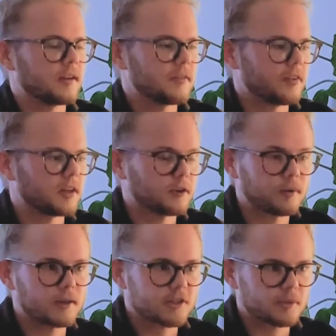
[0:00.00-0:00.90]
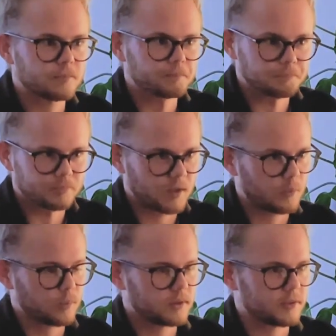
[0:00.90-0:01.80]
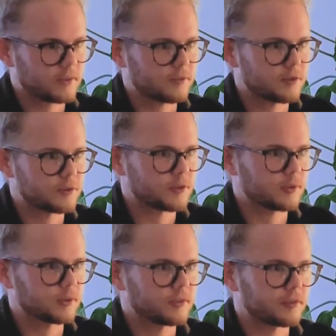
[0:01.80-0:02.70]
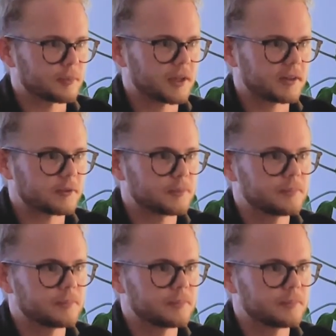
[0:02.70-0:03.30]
the final question: what does the future hold for Michael?